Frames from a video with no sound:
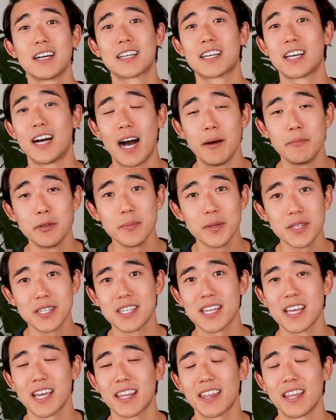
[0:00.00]
A common
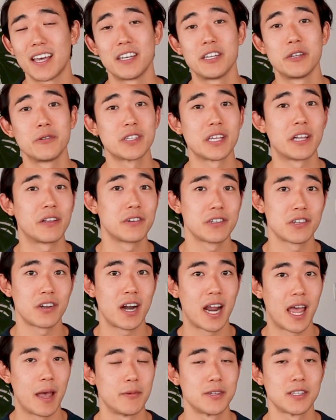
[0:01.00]
mistake that new sellers
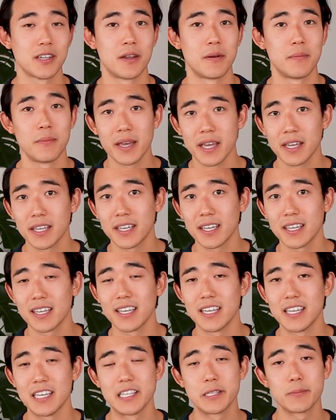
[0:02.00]
on Amazon make
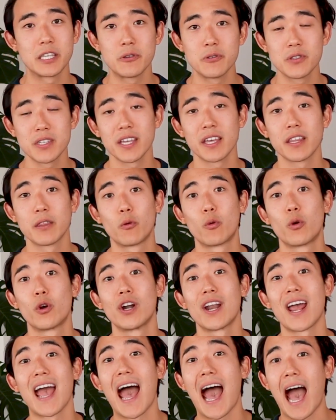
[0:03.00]
is using the
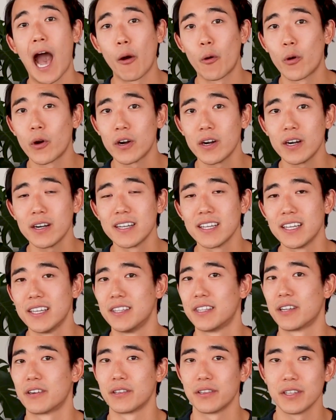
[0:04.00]
word our
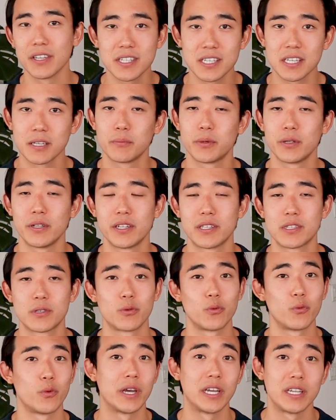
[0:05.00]
in their listing bullets
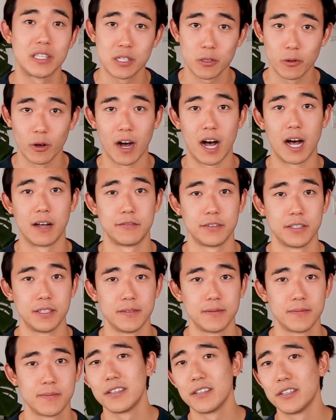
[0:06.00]
way too
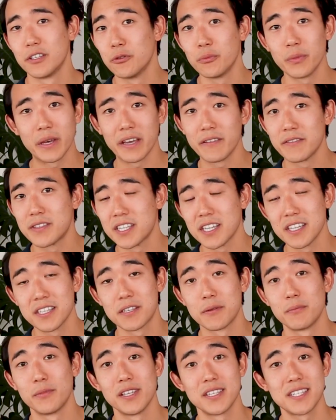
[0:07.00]
often. You may have seen
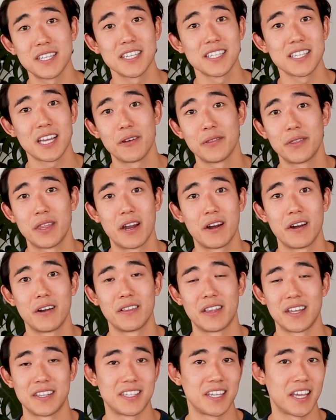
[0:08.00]
some listings out there
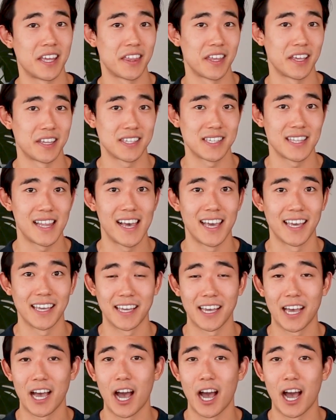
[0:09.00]
that say things like,